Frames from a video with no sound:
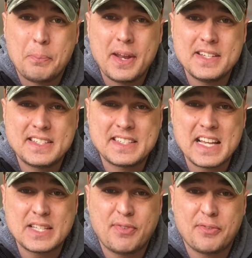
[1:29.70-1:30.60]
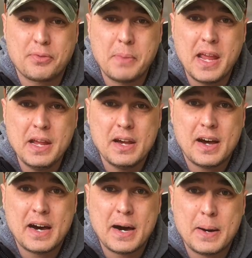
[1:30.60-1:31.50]
pretty successful for me,
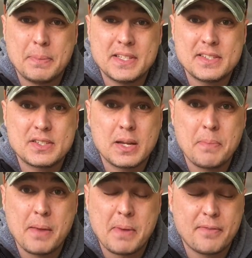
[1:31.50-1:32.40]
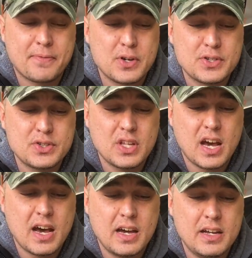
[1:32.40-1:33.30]
but this is going to be my first
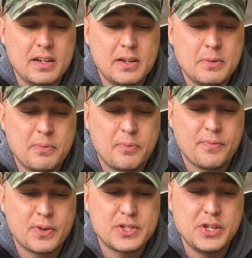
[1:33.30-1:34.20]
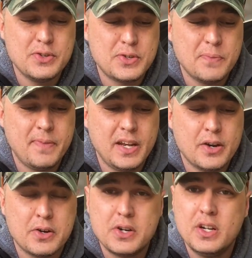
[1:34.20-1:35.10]
YouTube
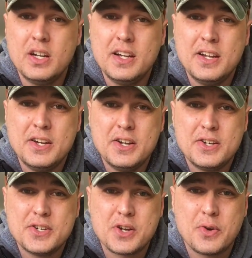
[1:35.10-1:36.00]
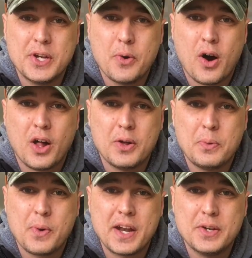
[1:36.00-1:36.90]
video showing you
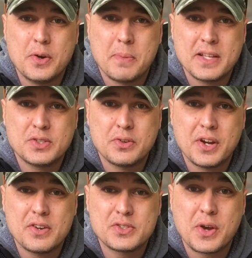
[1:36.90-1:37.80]
all what I do in my studio.